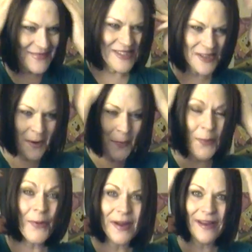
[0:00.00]
So
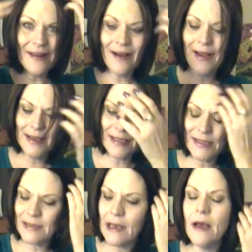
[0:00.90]
pretty
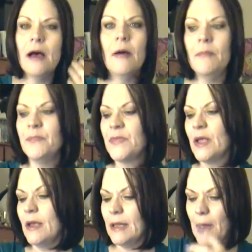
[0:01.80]
nice.
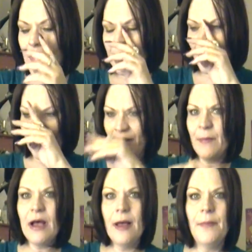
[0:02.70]
Let me pull
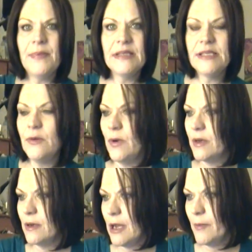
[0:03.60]
them up and see
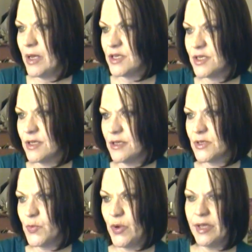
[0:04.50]
how much
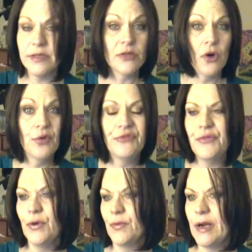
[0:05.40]
this wig is going
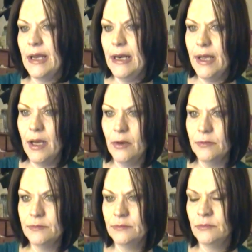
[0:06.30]
for right
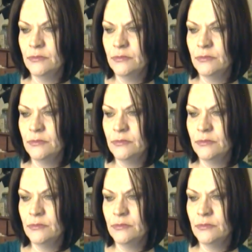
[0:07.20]
now.